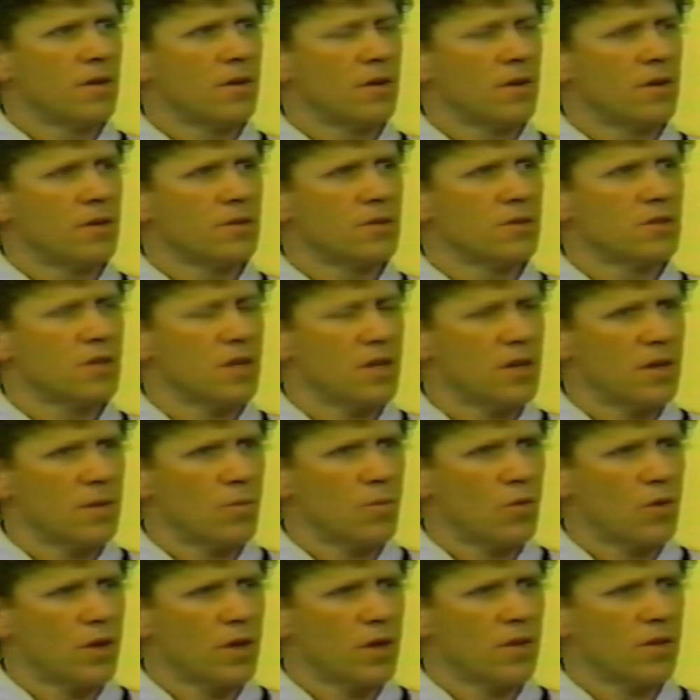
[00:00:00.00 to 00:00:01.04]
on Sunday
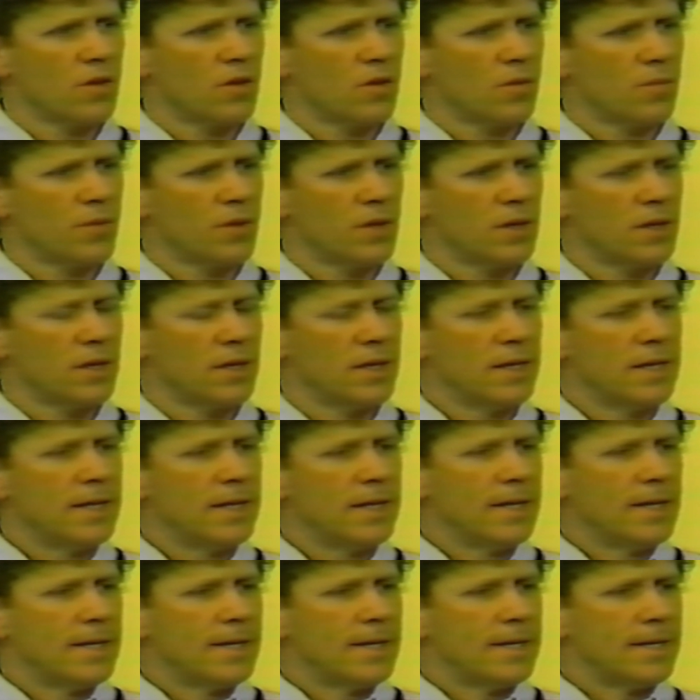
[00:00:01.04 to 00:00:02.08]
morning there'll be
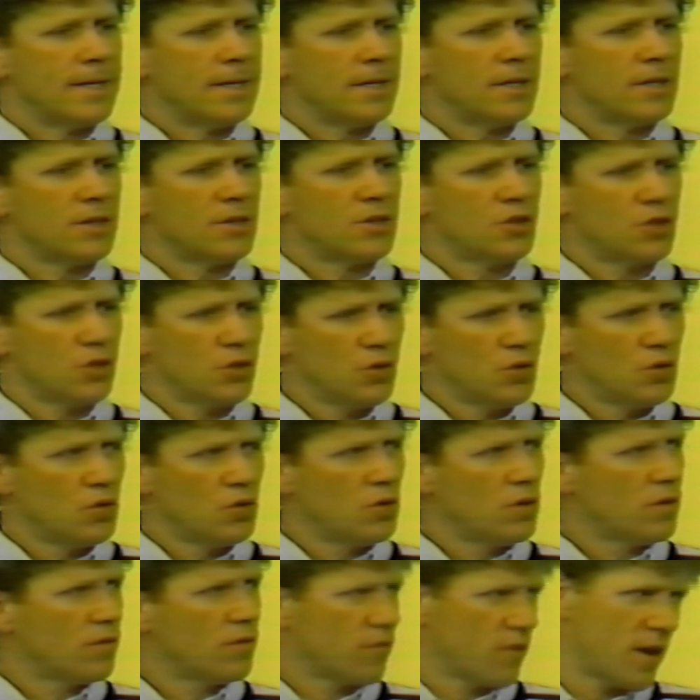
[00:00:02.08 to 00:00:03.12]

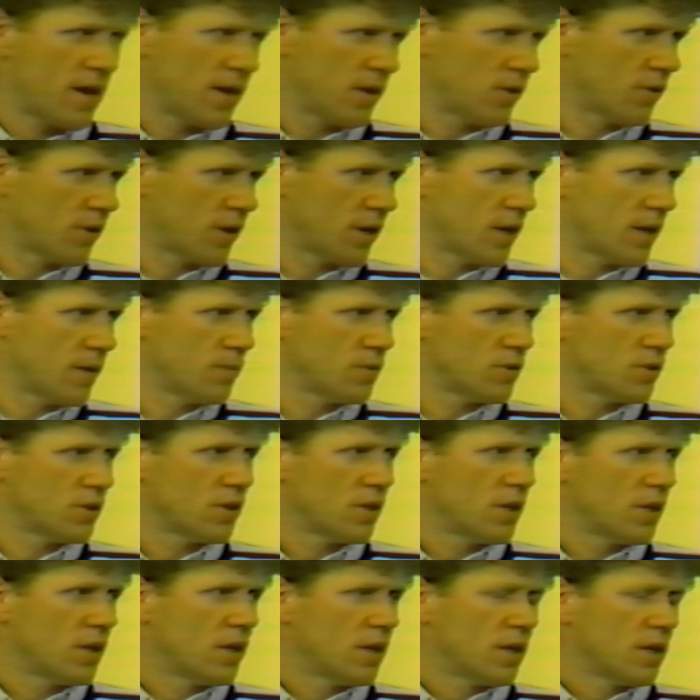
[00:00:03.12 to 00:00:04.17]
2 final games
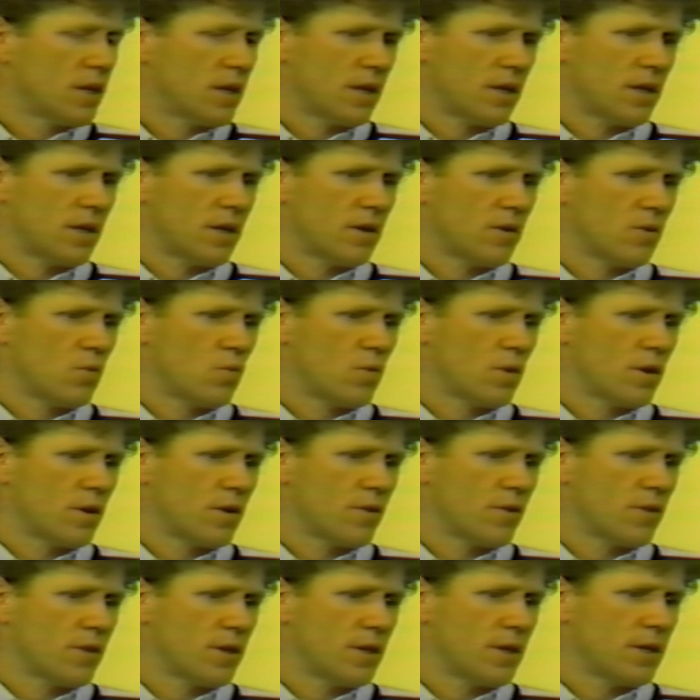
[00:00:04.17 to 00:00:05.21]
where
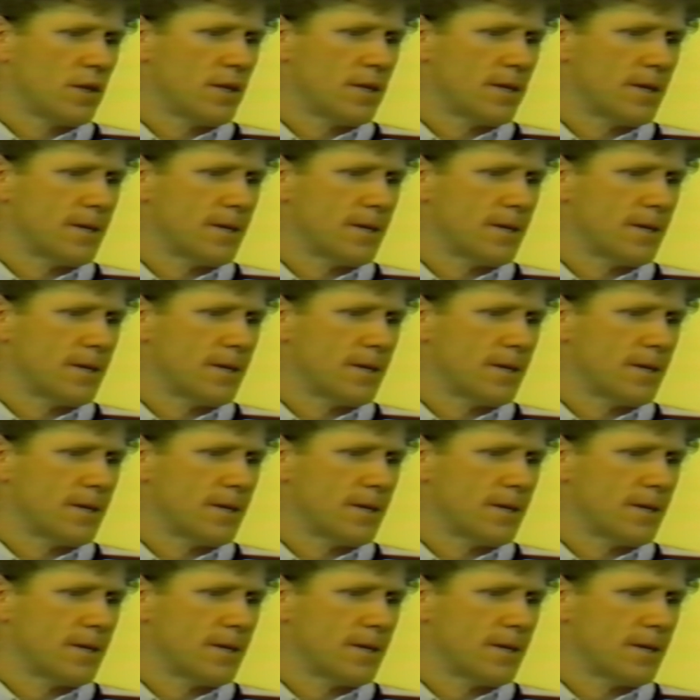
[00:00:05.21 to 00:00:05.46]
the